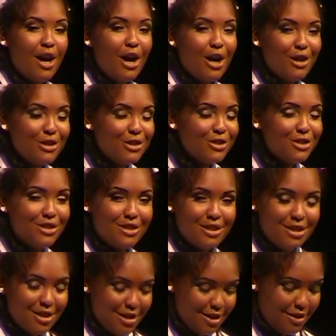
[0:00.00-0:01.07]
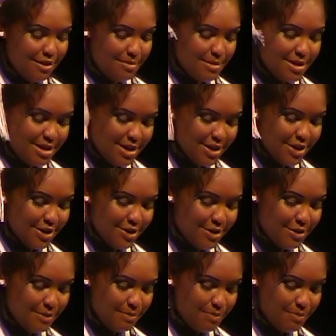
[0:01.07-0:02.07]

understood the material.